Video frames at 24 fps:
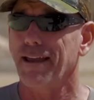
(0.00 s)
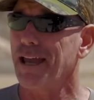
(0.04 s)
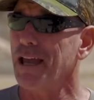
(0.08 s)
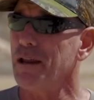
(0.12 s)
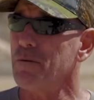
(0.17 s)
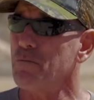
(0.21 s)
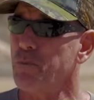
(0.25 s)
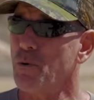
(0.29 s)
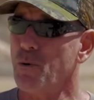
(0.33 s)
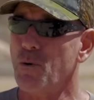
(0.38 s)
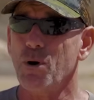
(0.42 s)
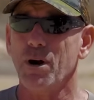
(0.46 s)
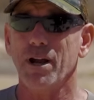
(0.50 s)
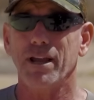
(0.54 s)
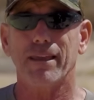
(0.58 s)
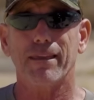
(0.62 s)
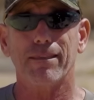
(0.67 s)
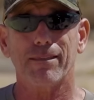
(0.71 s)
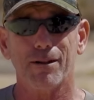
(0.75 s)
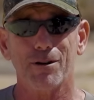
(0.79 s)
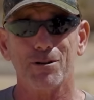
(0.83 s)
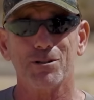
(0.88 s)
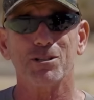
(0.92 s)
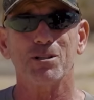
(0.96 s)
And boy,
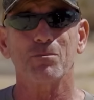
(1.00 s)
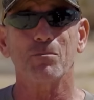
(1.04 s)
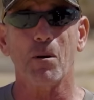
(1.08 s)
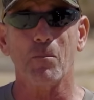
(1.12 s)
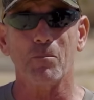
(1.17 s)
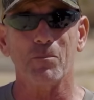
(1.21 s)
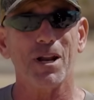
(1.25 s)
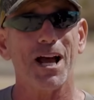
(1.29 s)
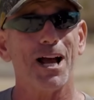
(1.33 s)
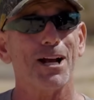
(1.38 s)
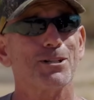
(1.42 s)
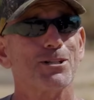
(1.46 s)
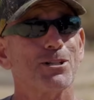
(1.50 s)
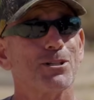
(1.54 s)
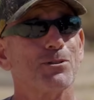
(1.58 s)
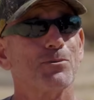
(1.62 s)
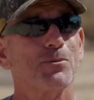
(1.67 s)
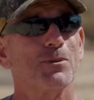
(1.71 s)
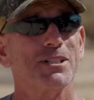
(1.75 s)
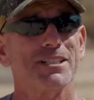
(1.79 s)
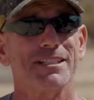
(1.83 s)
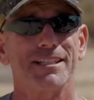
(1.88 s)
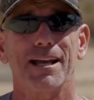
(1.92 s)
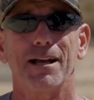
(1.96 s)
there's some obnoxious
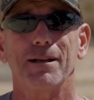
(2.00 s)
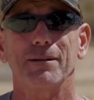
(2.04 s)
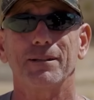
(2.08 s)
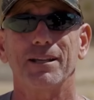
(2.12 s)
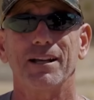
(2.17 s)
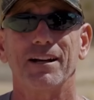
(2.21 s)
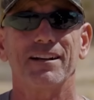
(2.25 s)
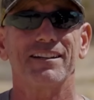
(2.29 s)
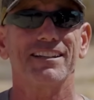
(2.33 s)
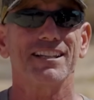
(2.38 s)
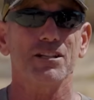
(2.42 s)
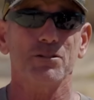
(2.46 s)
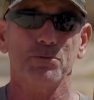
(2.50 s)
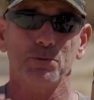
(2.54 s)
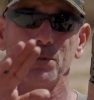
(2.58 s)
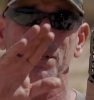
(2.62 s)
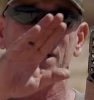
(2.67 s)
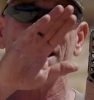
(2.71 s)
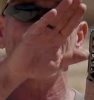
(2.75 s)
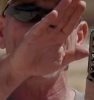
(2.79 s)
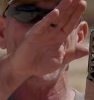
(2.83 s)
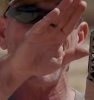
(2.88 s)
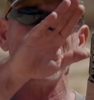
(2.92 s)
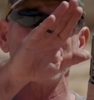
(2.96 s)
ones out there. This
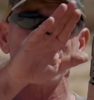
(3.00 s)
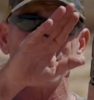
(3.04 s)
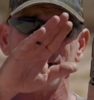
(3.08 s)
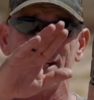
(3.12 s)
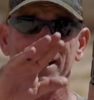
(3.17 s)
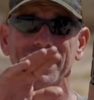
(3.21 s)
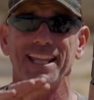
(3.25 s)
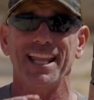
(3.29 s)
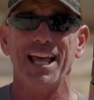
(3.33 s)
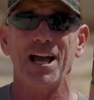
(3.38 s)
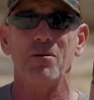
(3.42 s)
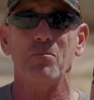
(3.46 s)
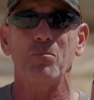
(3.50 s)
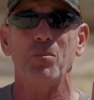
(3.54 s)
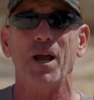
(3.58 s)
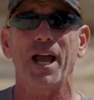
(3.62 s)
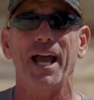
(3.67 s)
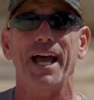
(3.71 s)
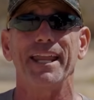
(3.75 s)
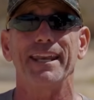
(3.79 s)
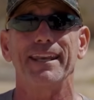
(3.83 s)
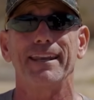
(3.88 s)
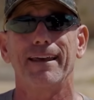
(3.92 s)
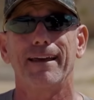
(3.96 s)
one actually isn't that
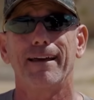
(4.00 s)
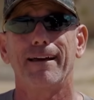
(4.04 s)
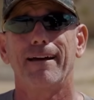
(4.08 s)
bad.